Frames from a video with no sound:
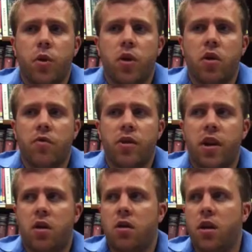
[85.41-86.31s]
We are
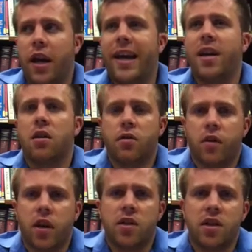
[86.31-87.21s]
very archaic, if
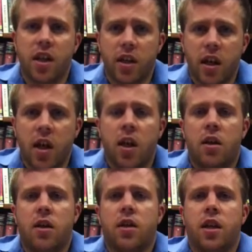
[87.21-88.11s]
I can say it
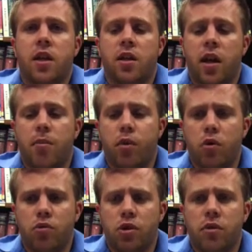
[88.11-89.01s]
like that, in that
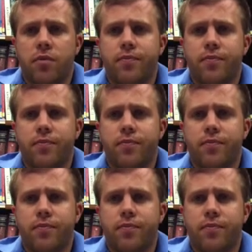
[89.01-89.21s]
approach.